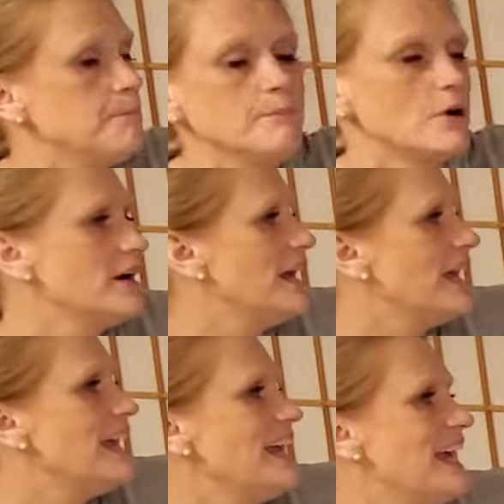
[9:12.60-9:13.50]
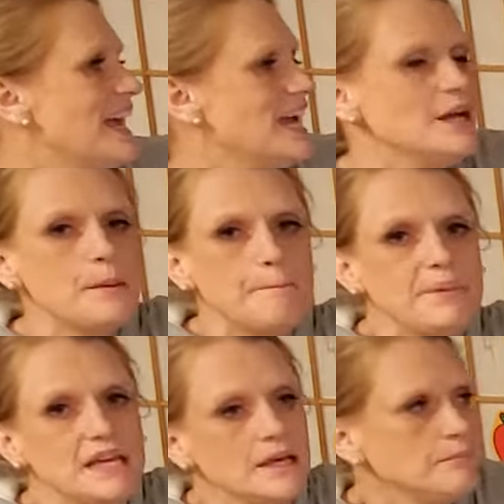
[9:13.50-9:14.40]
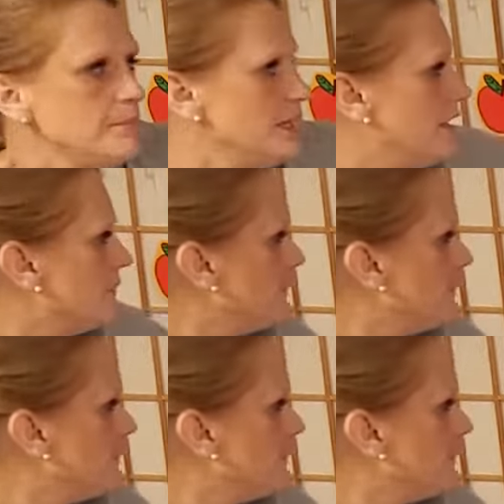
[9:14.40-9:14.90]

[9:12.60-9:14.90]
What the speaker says: or A, B, B.